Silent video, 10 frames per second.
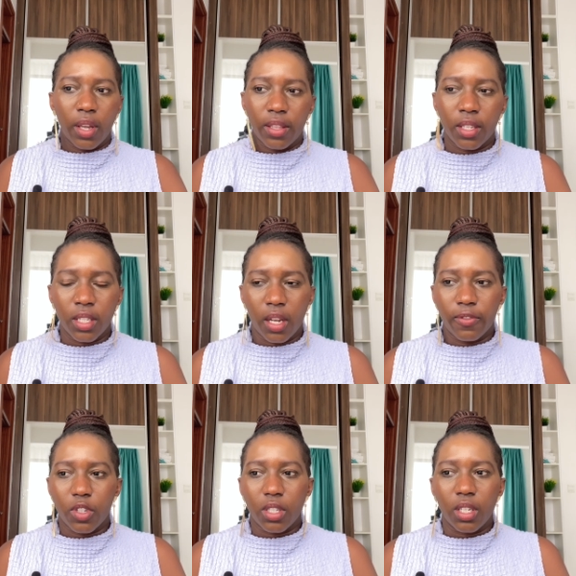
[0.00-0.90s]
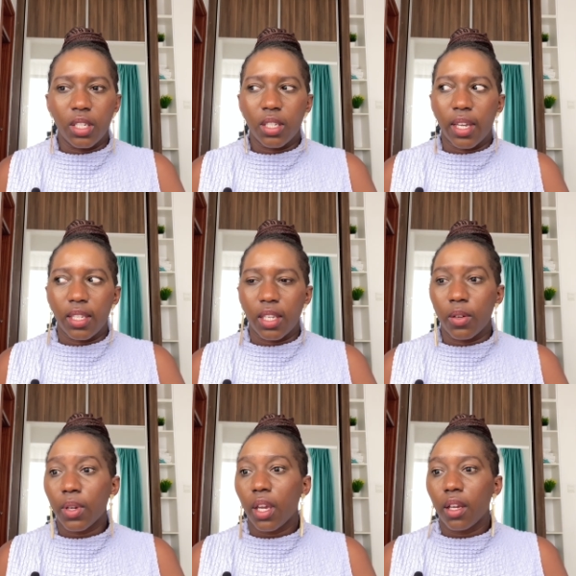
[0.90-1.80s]
others that I've just stated, I said,
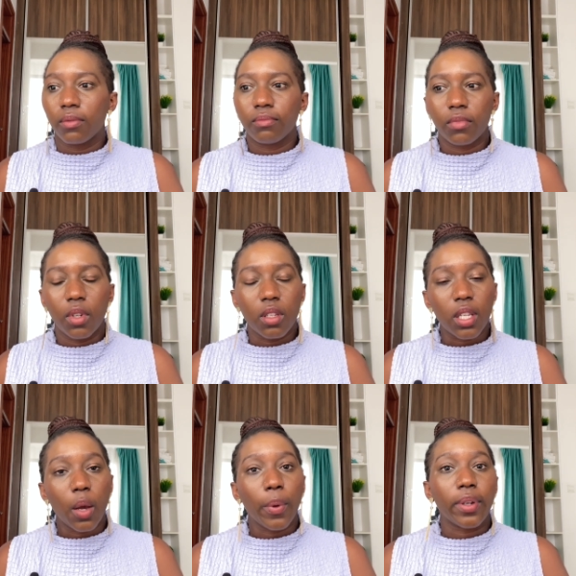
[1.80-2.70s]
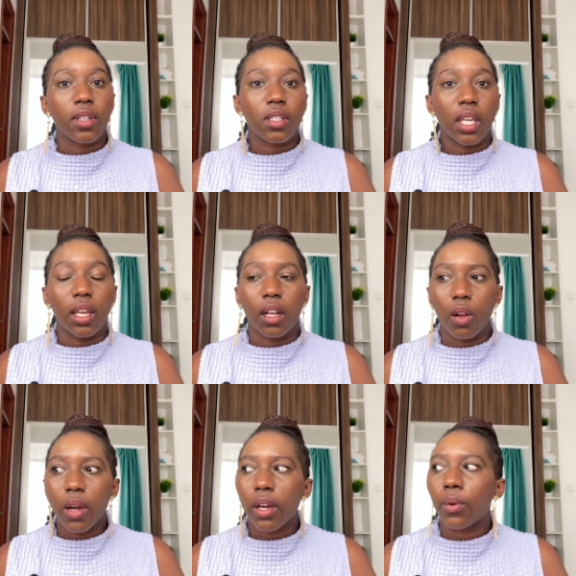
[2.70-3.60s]
okay, looks like we're going to stay here
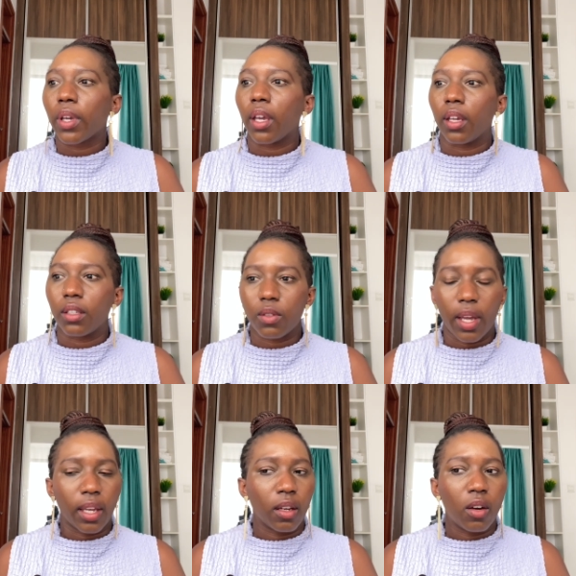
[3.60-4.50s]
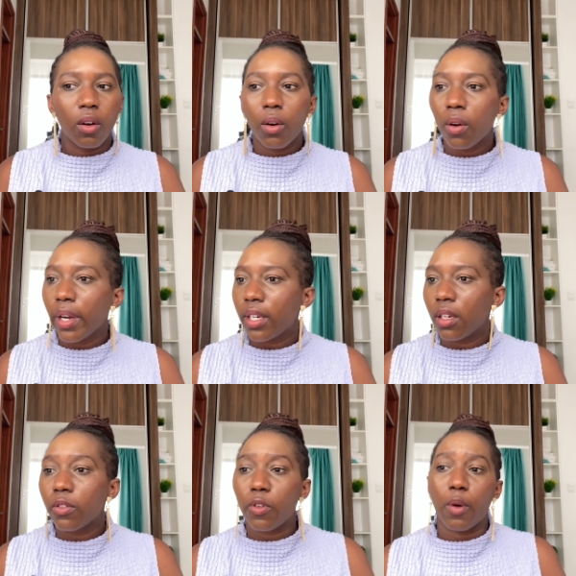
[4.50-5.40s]
longer. Okay, so I go and
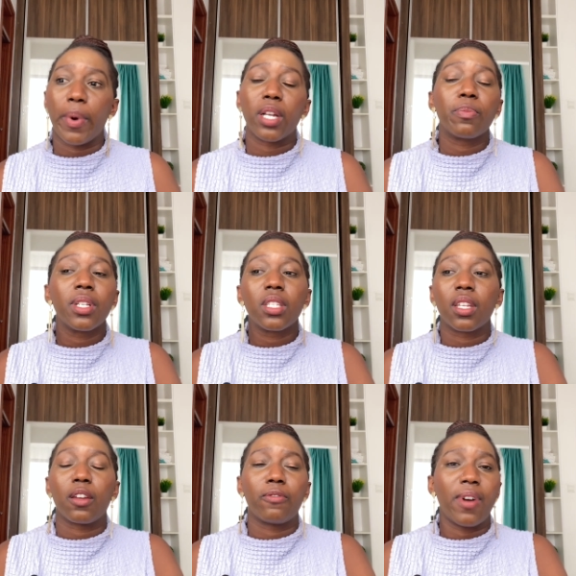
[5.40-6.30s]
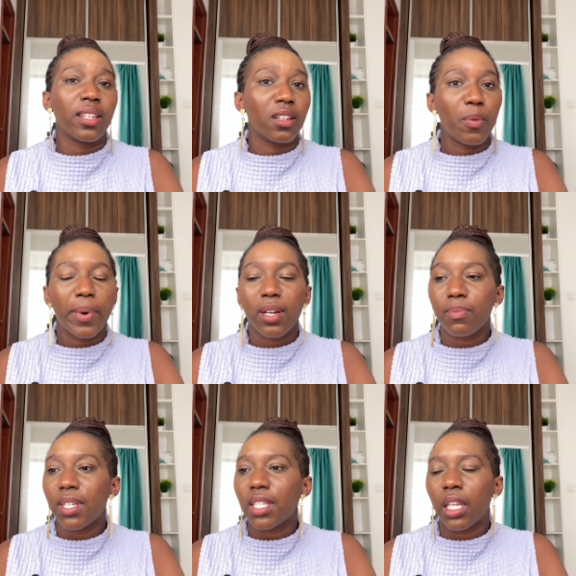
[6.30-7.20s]
look for apartments, and I find an
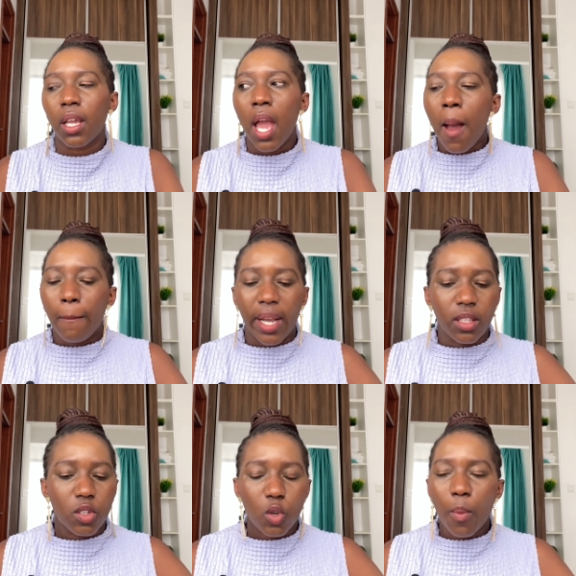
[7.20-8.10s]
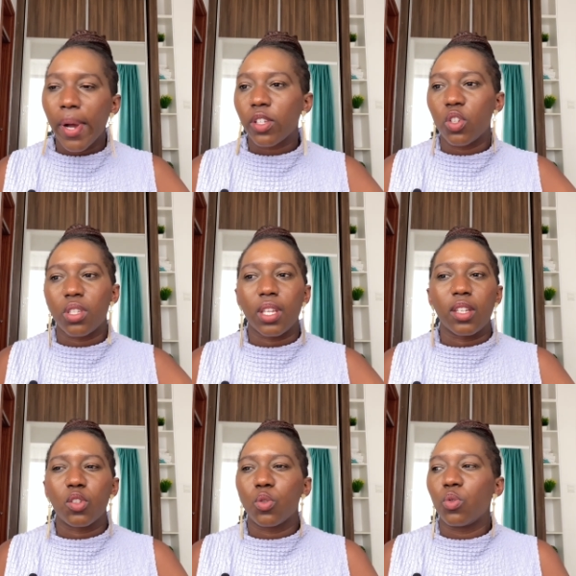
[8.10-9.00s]
apartment, and my stomach just
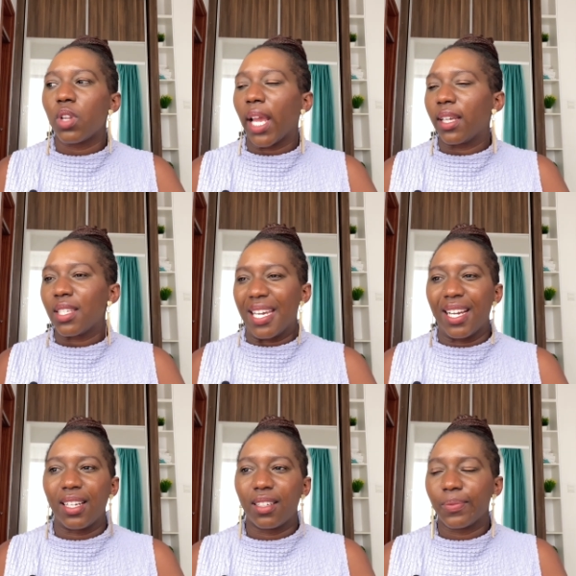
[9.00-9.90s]
starts to like turn.